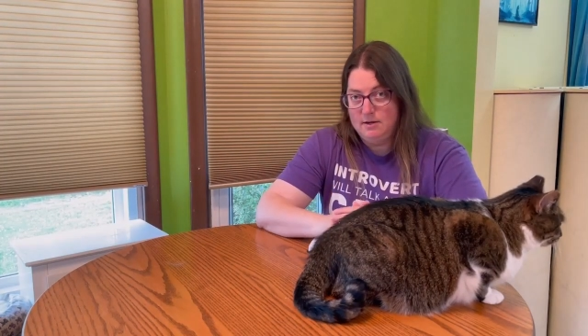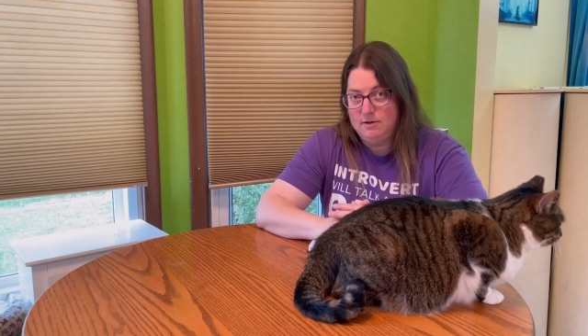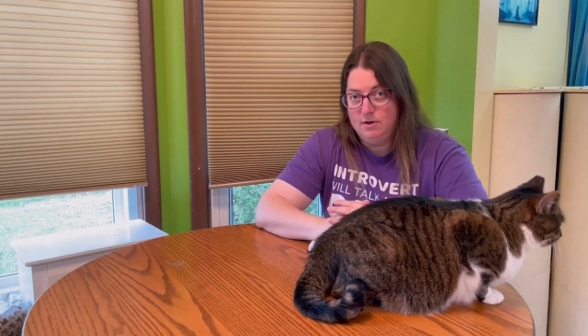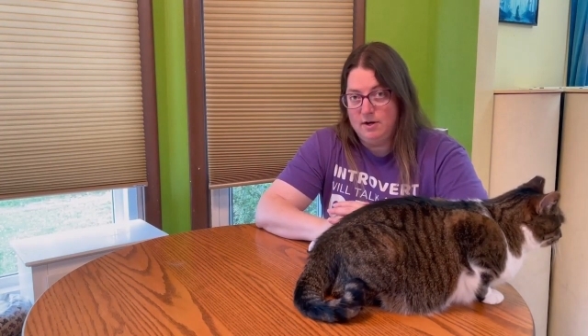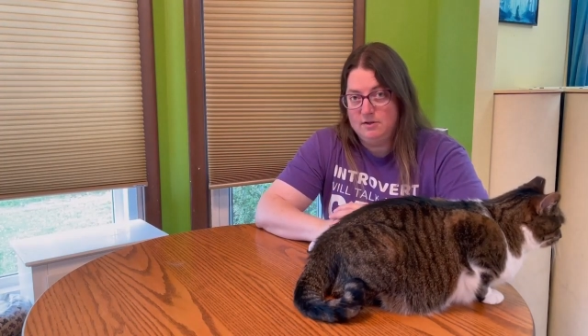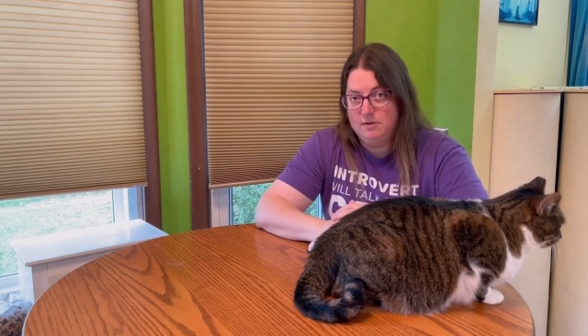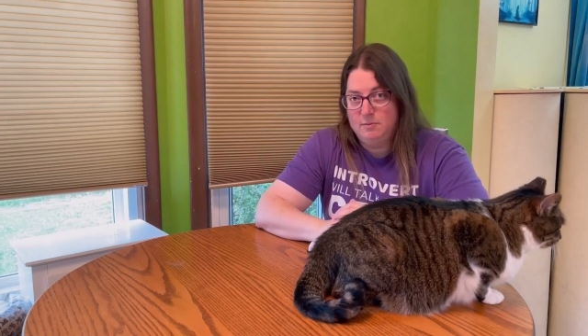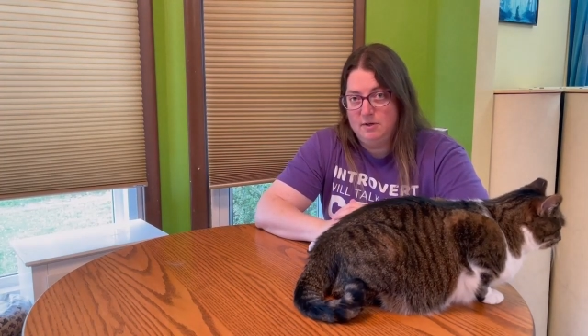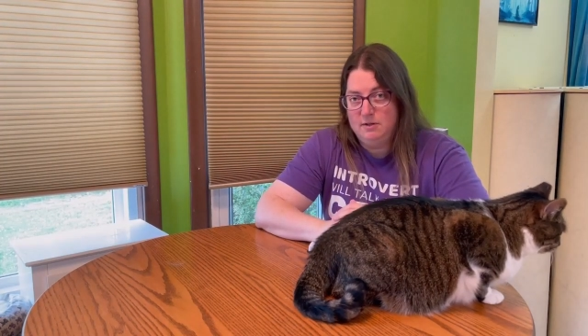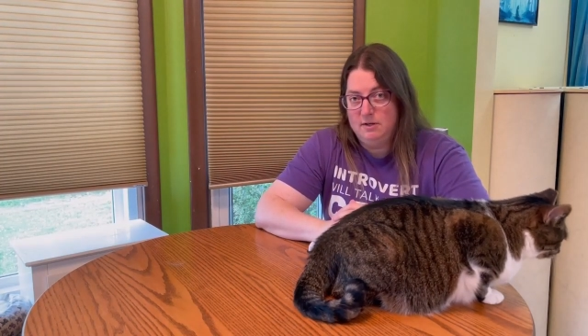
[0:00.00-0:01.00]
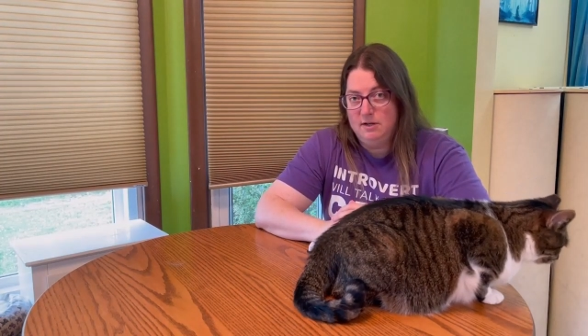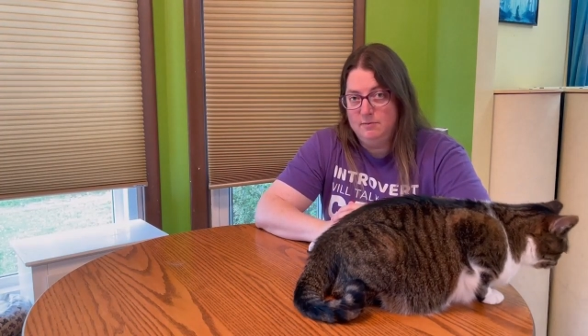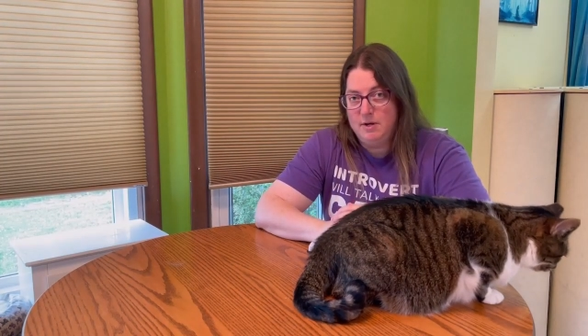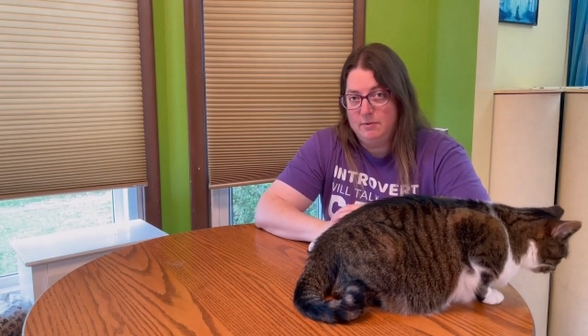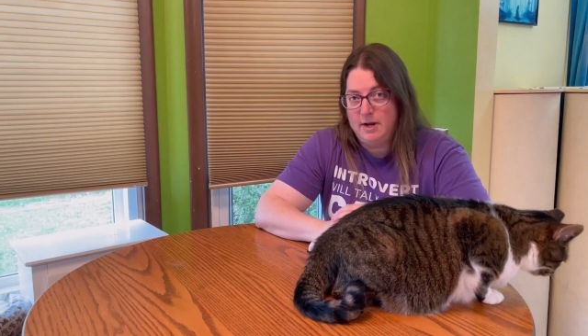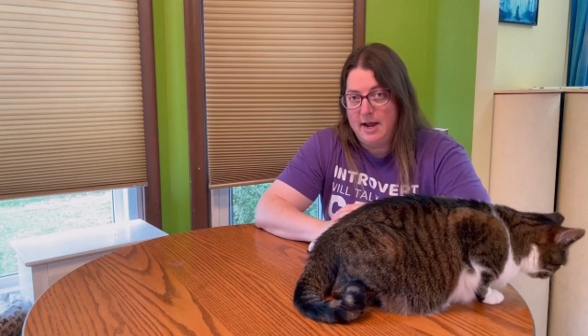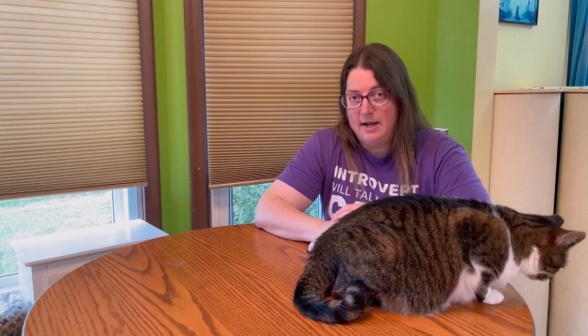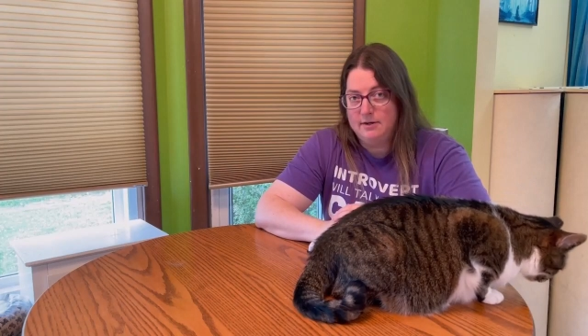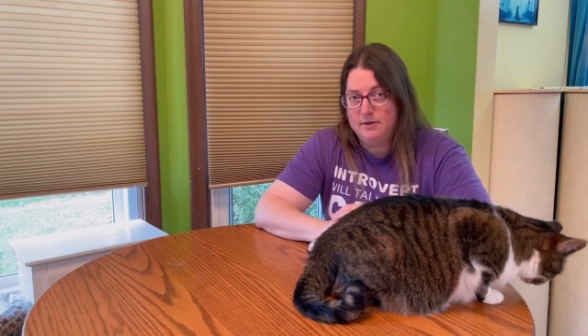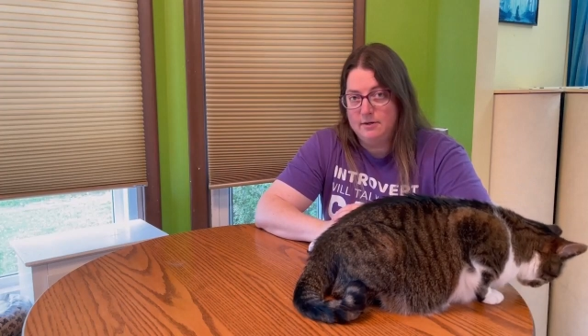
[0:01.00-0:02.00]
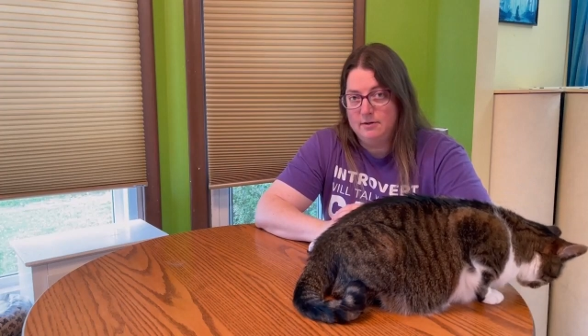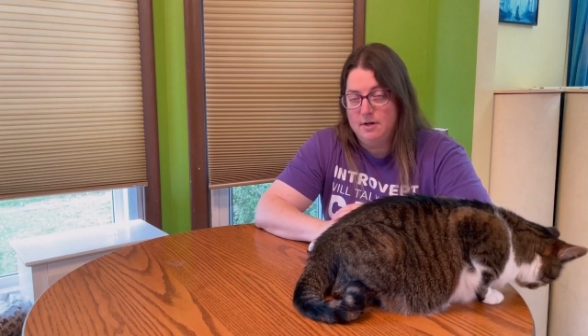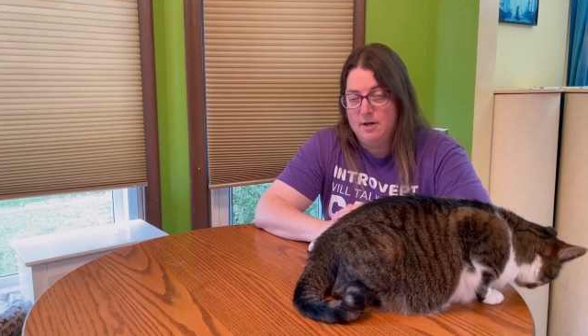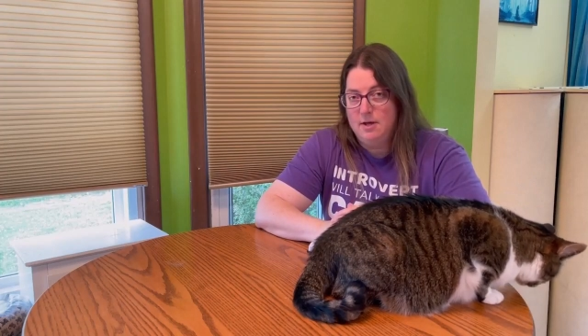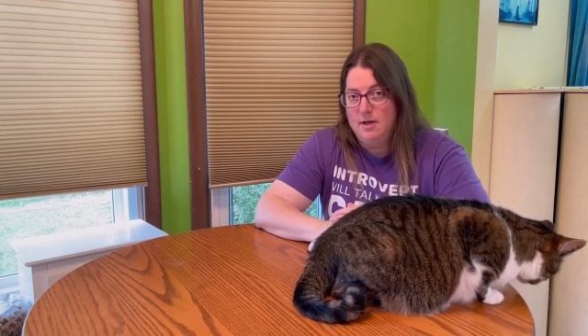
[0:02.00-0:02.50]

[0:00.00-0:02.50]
you also need to be able to handle